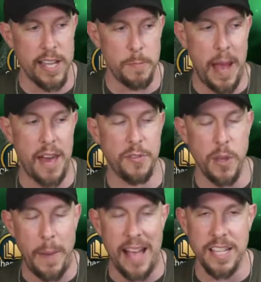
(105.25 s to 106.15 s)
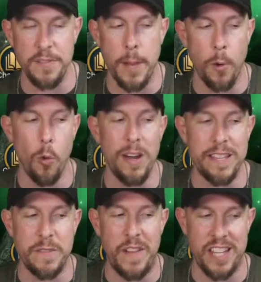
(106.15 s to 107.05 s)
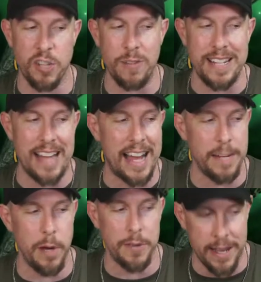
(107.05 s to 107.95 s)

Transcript: His path, passive number one is Festering Dynamo.